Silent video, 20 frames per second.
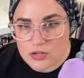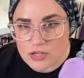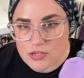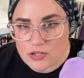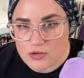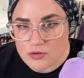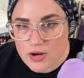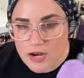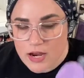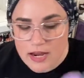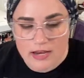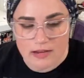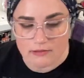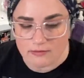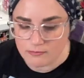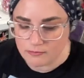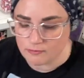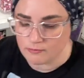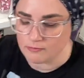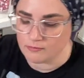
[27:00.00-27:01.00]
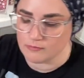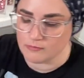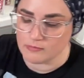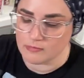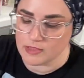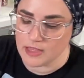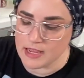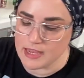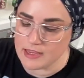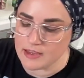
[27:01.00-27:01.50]
try
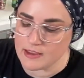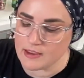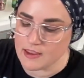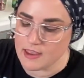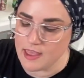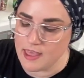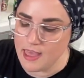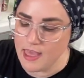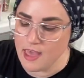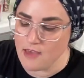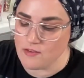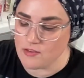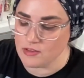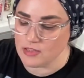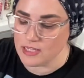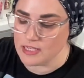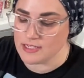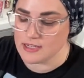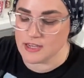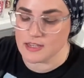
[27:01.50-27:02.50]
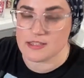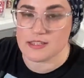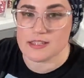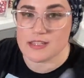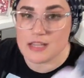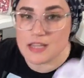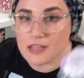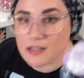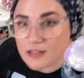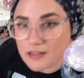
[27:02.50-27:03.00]
like heavily
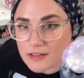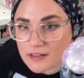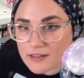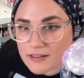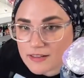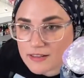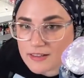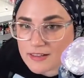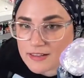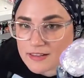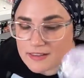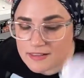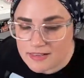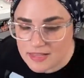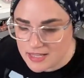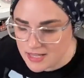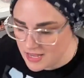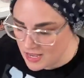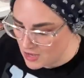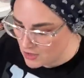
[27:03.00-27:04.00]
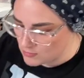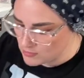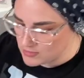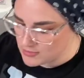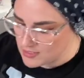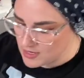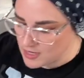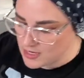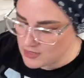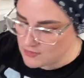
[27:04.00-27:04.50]
dusting the
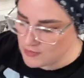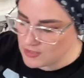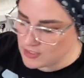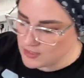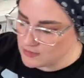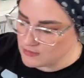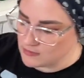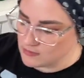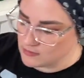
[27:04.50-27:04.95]
outside of it.